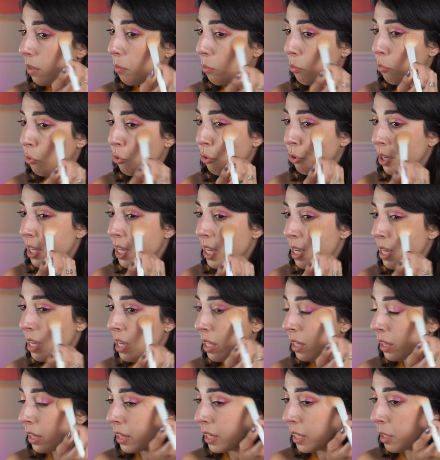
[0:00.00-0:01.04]
pretty
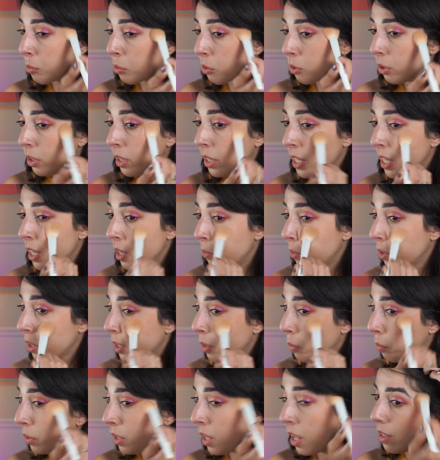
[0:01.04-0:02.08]
liberally with the
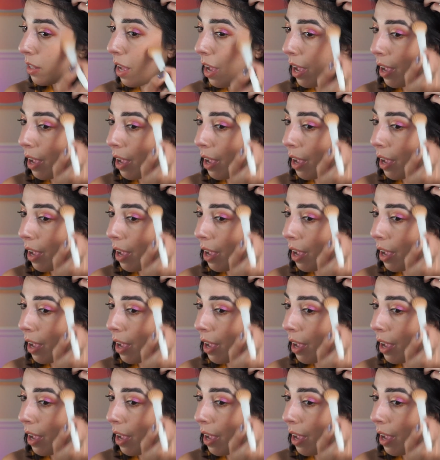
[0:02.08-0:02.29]
blush.